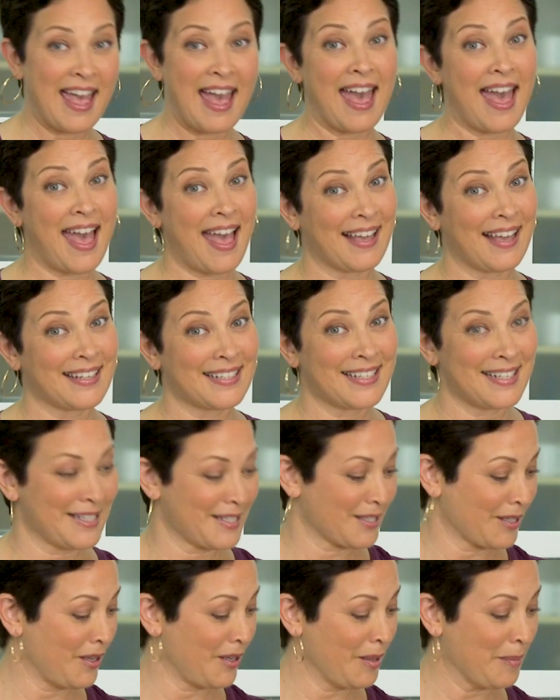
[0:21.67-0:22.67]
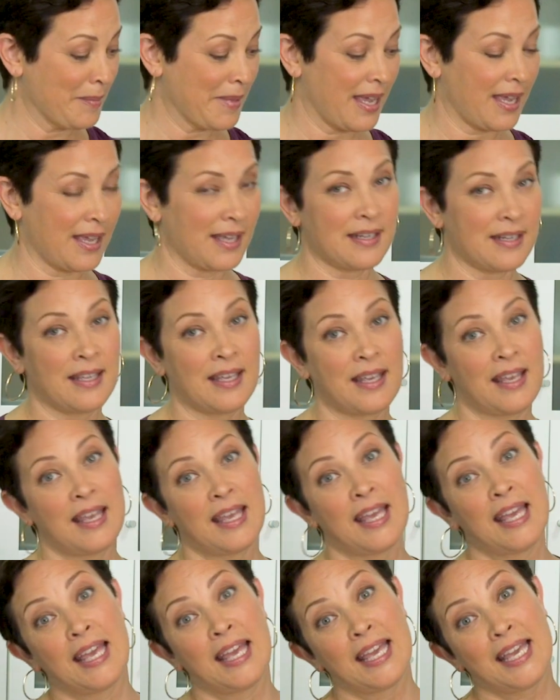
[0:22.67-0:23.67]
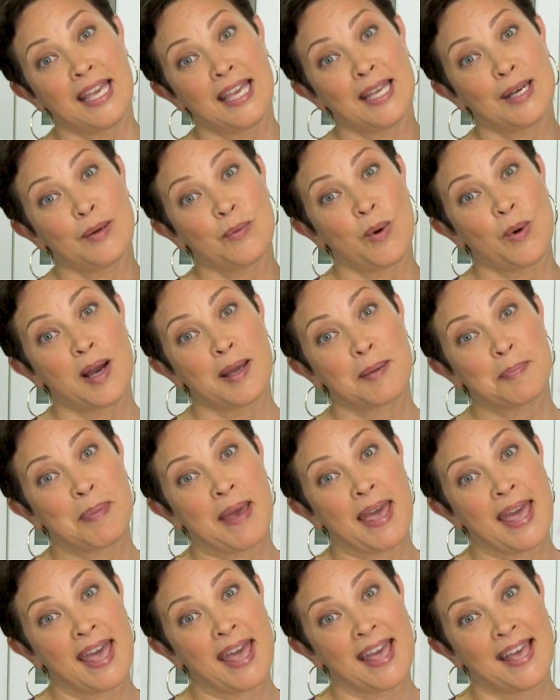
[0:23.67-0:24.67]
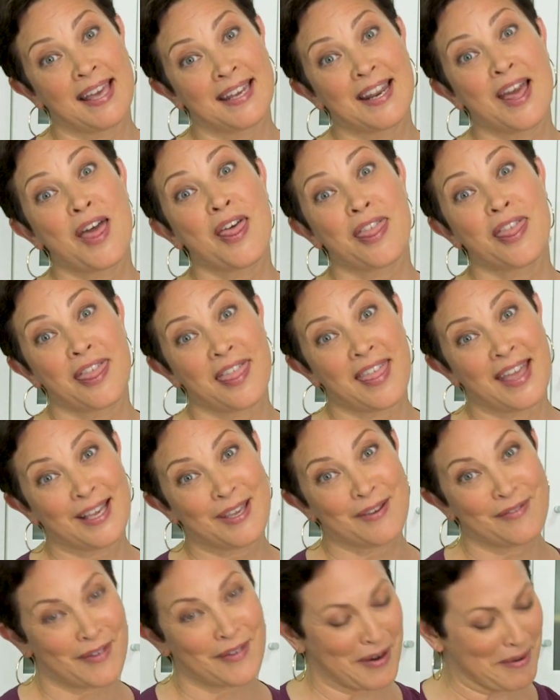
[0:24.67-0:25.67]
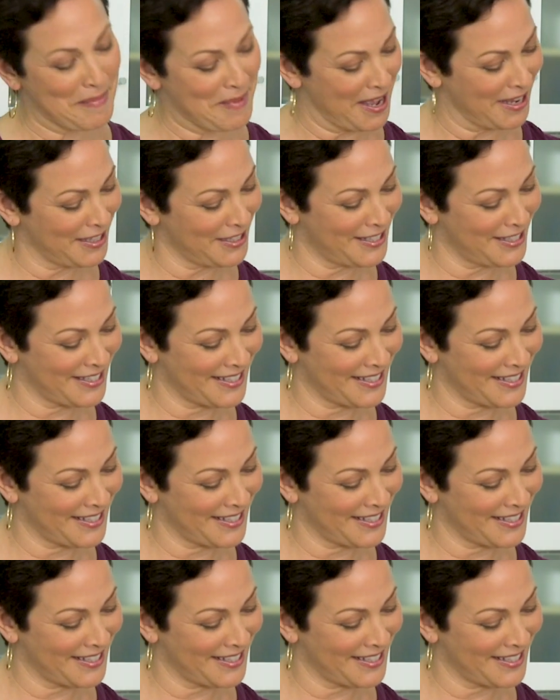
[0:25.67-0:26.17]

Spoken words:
and it is all made in one pan. Thank you very much.